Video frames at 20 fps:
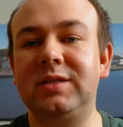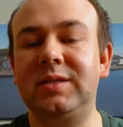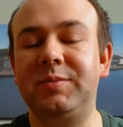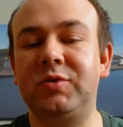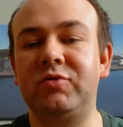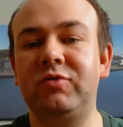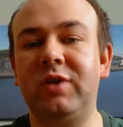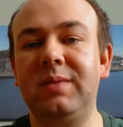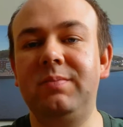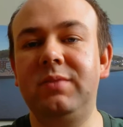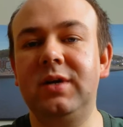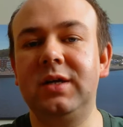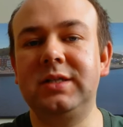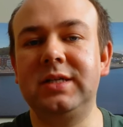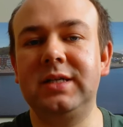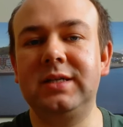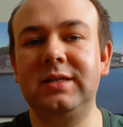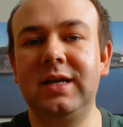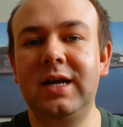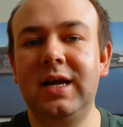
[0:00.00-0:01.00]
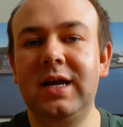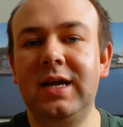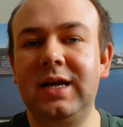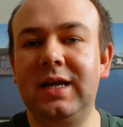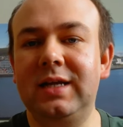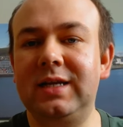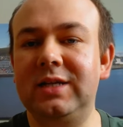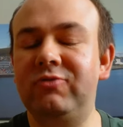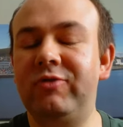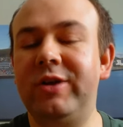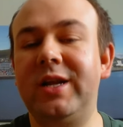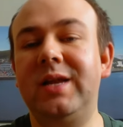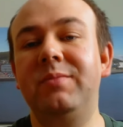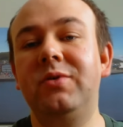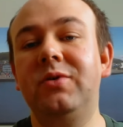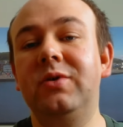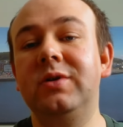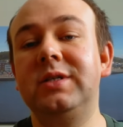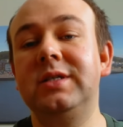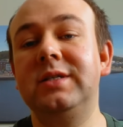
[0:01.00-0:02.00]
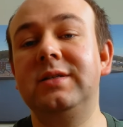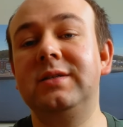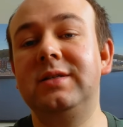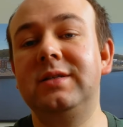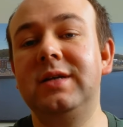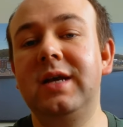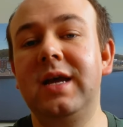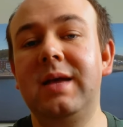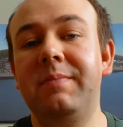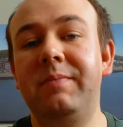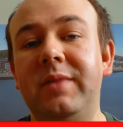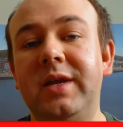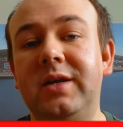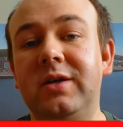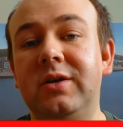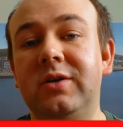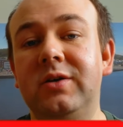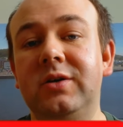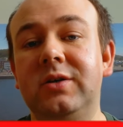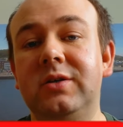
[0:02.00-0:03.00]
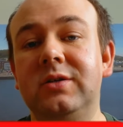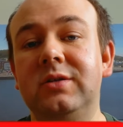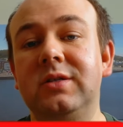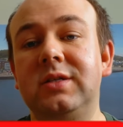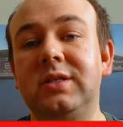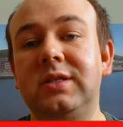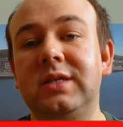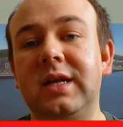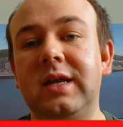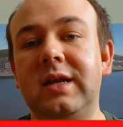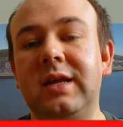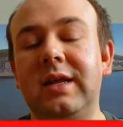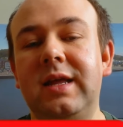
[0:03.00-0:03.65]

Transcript: the subscribe button. It is really important, because